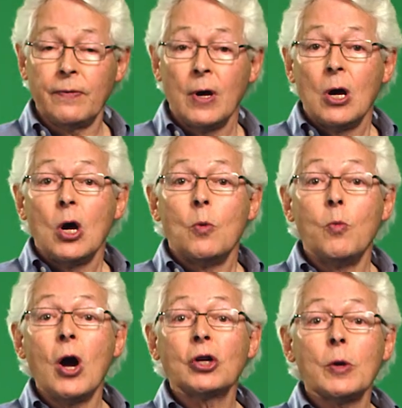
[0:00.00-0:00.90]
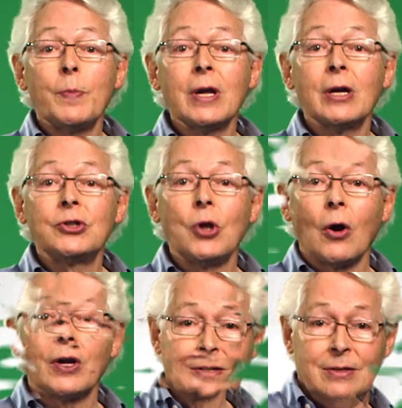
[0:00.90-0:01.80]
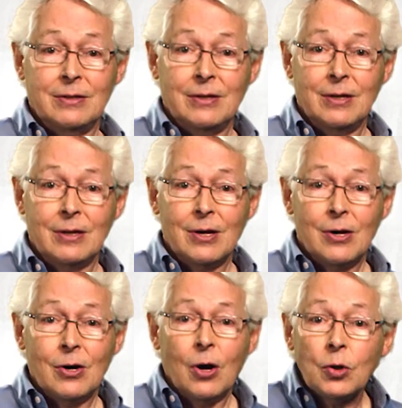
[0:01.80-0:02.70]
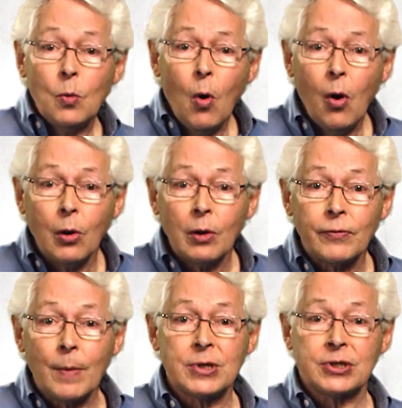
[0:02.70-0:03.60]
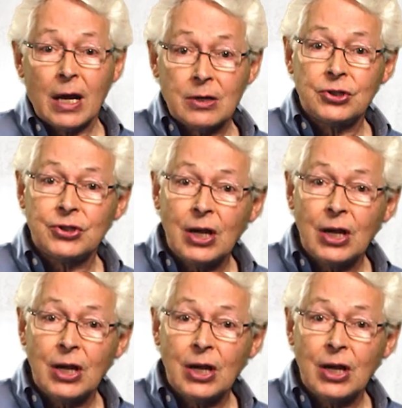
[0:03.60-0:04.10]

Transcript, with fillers: of our rich heritage. These stories will strengthen the global